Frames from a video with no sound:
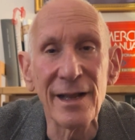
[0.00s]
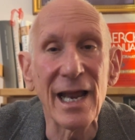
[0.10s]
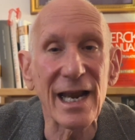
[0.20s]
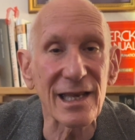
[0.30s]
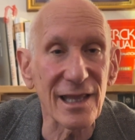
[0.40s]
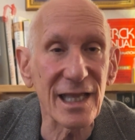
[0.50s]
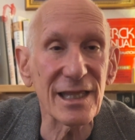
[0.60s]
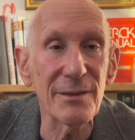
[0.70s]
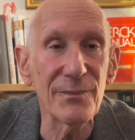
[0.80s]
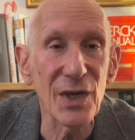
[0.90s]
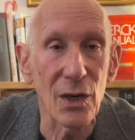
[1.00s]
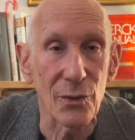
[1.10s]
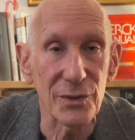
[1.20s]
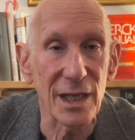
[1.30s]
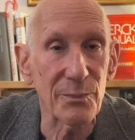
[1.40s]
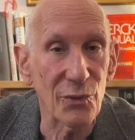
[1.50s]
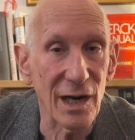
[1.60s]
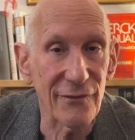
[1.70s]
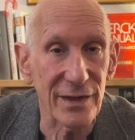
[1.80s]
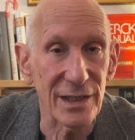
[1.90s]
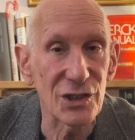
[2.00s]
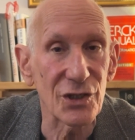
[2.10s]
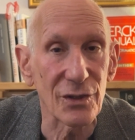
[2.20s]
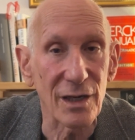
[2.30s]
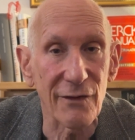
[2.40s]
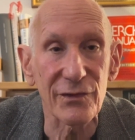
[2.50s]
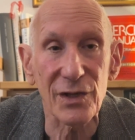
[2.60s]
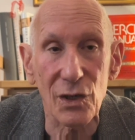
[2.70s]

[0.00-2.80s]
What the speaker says: and let them know that Providence should cover the